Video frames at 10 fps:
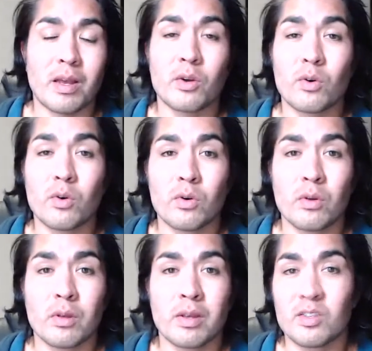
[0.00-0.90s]
goal
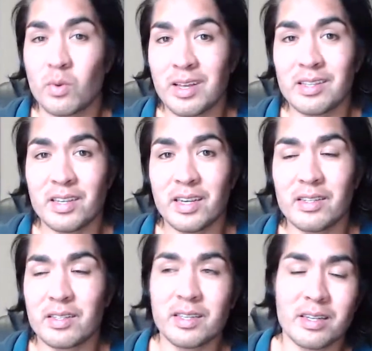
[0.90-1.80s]
in 2018
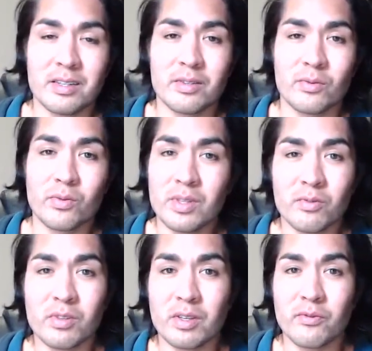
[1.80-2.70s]
is to get really,
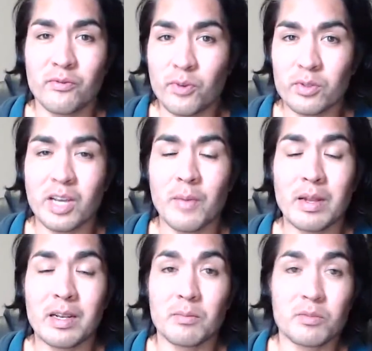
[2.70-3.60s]
really full time
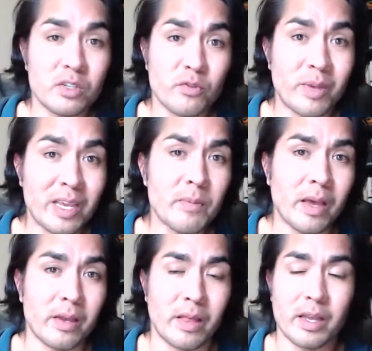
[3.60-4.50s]
income just from
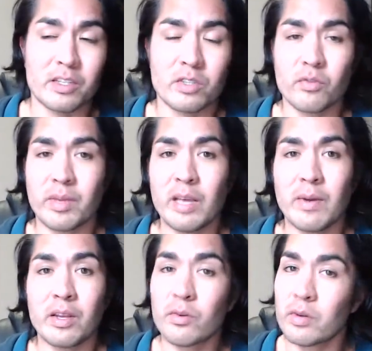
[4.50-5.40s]
eBay, like just from
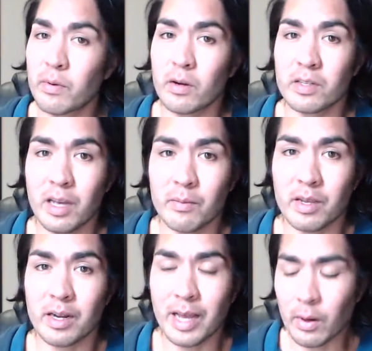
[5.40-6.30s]
eBay doing a part time
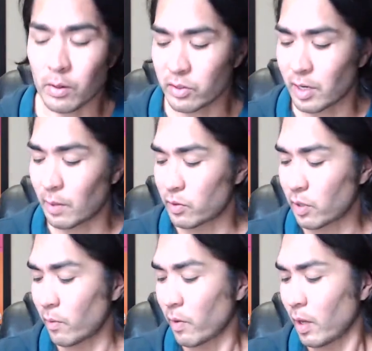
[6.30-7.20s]
kind of hour setup.
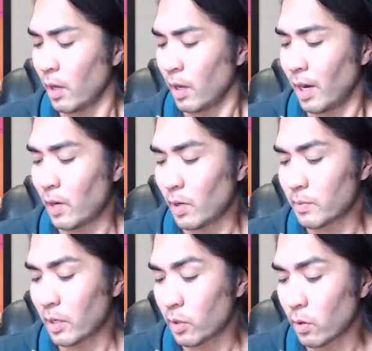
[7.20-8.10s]
So, anyways,
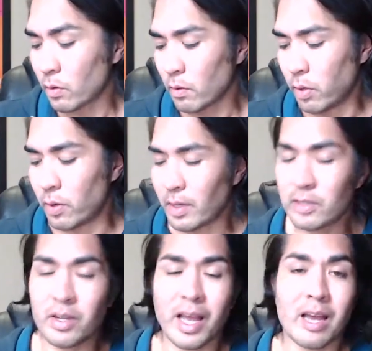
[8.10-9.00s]
my goal
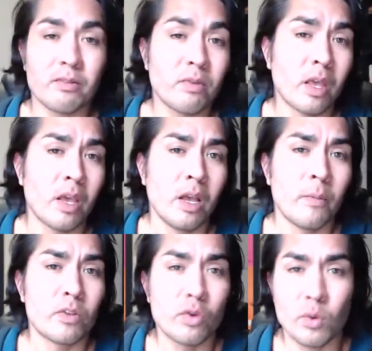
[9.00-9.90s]
is to have
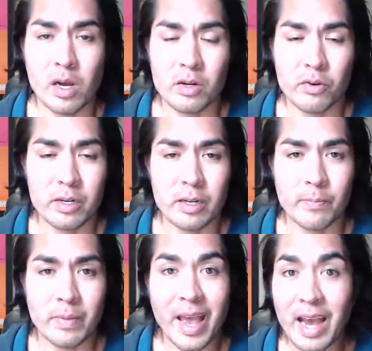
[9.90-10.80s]
200
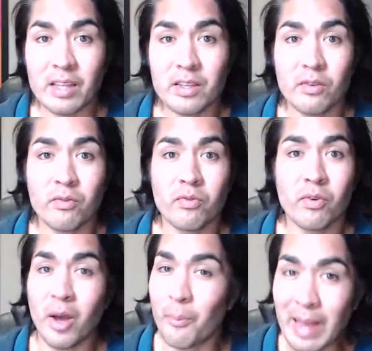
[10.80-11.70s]
active,
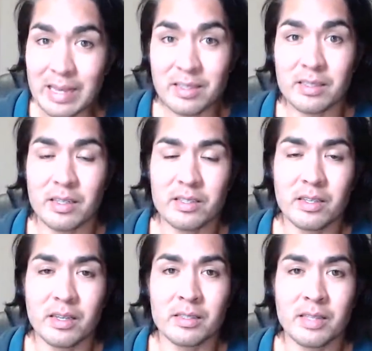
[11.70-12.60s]
amazing
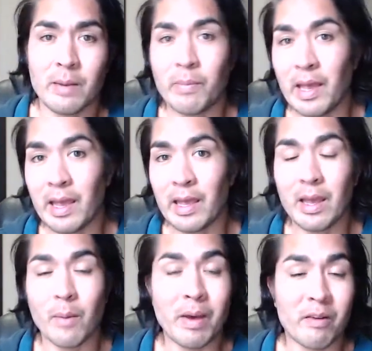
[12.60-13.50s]
listings that pay
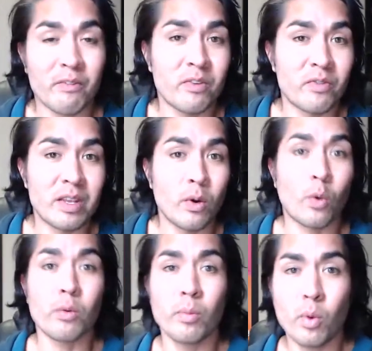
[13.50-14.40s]
about 50
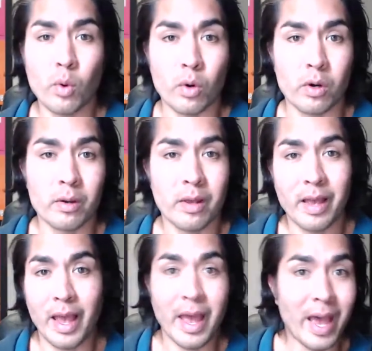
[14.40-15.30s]
or more
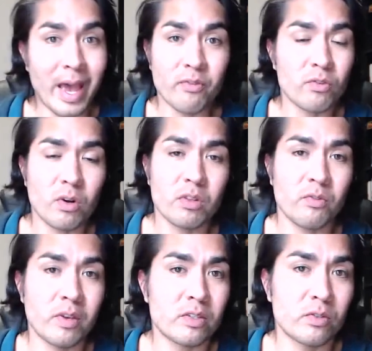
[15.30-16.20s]
after all the
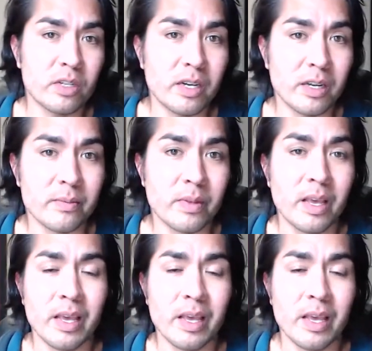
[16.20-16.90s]
fees are done